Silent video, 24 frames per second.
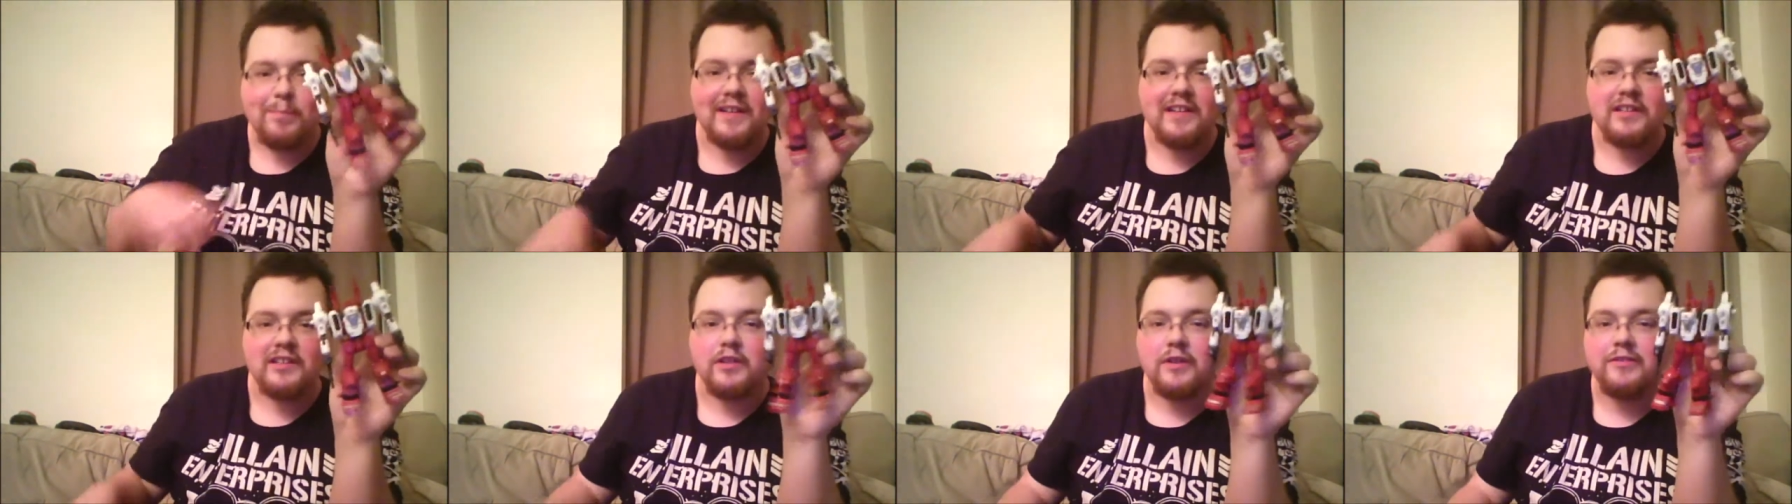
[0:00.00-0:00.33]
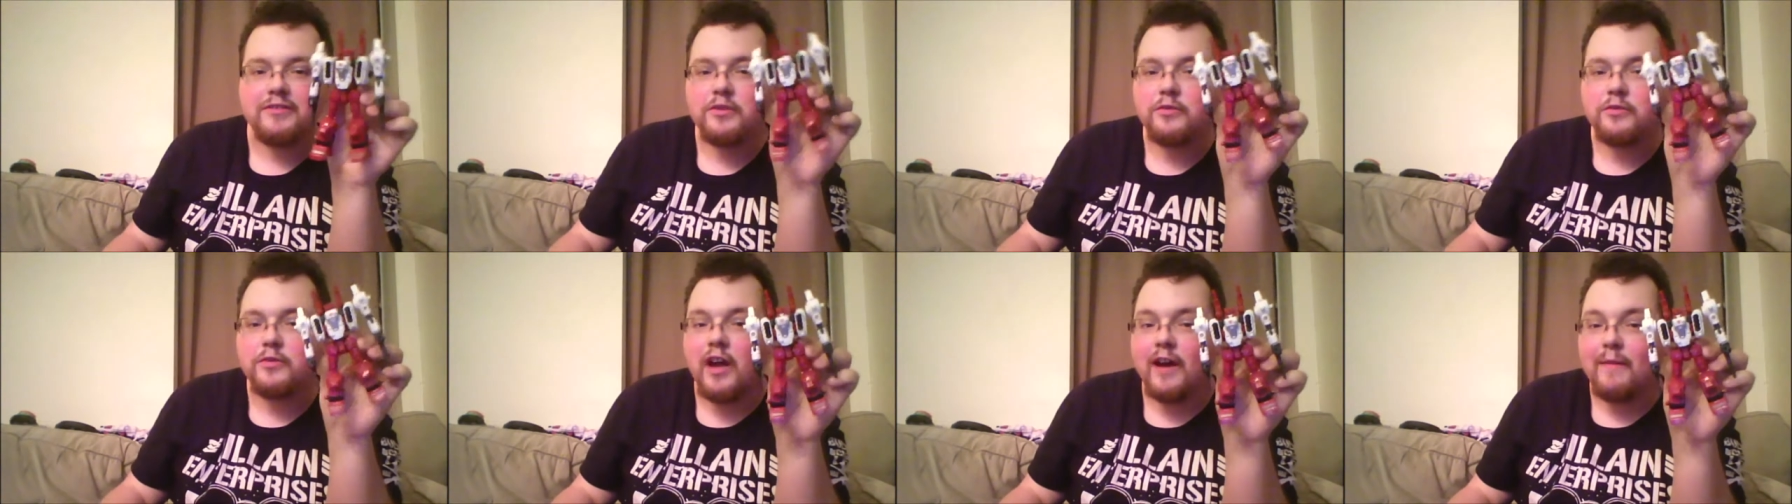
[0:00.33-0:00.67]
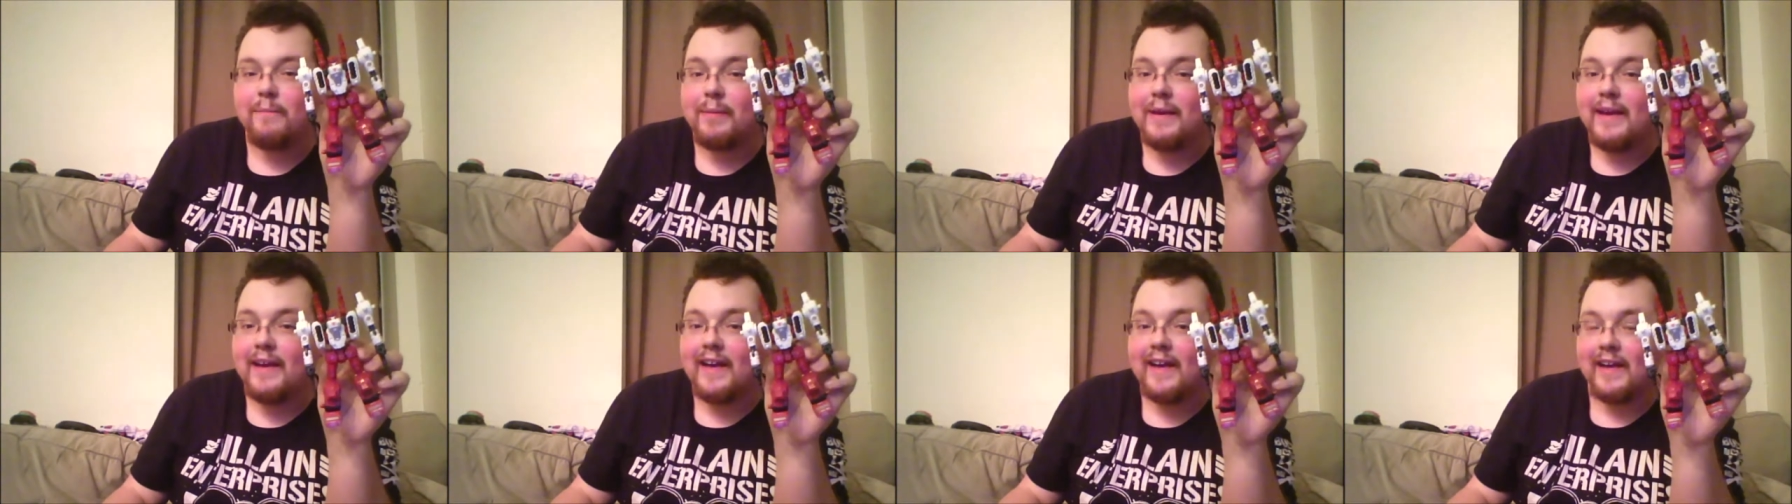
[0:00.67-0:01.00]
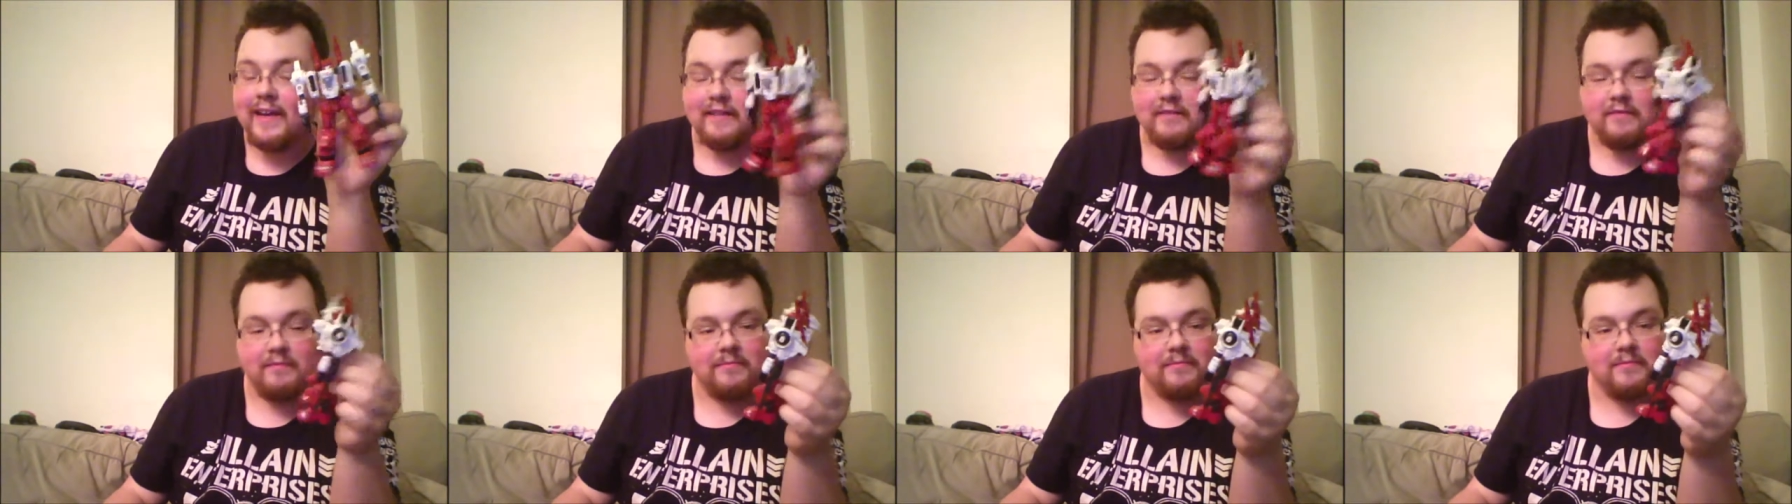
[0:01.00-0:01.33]
it's also not
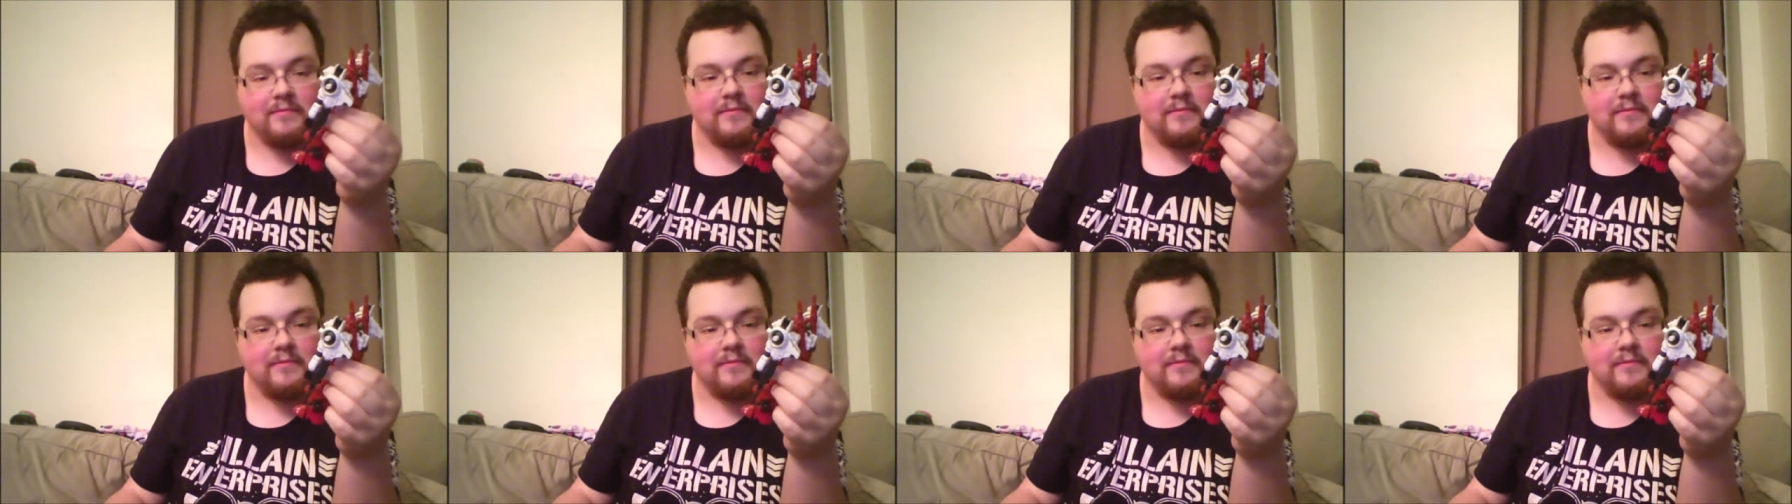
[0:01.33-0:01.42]
bad.